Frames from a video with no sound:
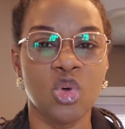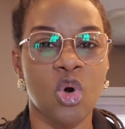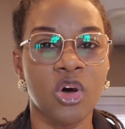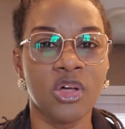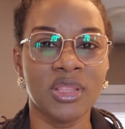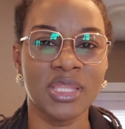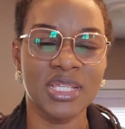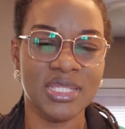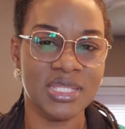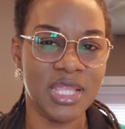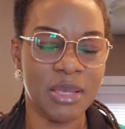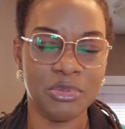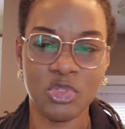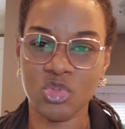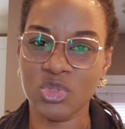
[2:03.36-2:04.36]
you on the
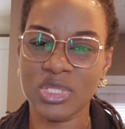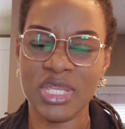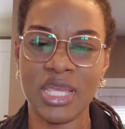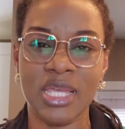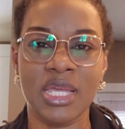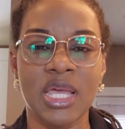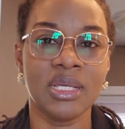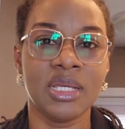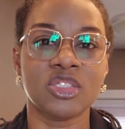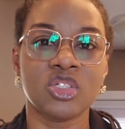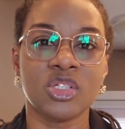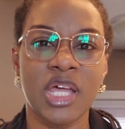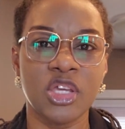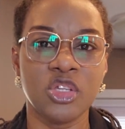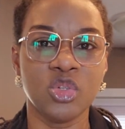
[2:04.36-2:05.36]
steps to take
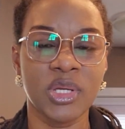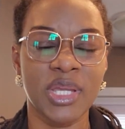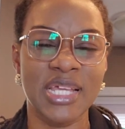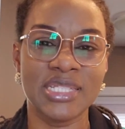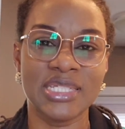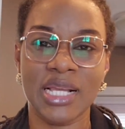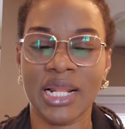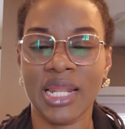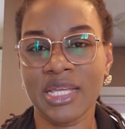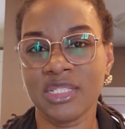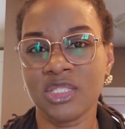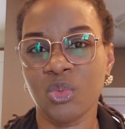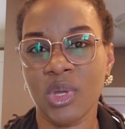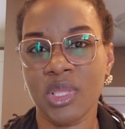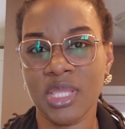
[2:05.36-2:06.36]
so that you don't get
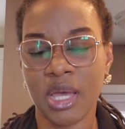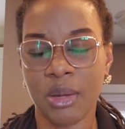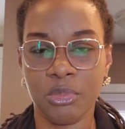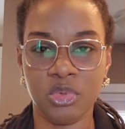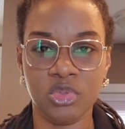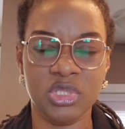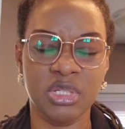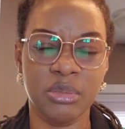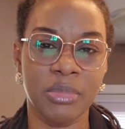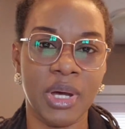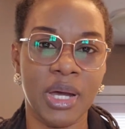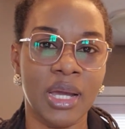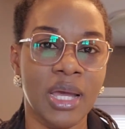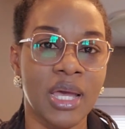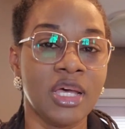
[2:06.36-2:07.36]
declined when they approach the
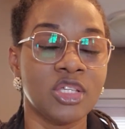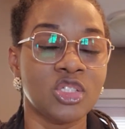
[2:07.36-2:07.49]
bank.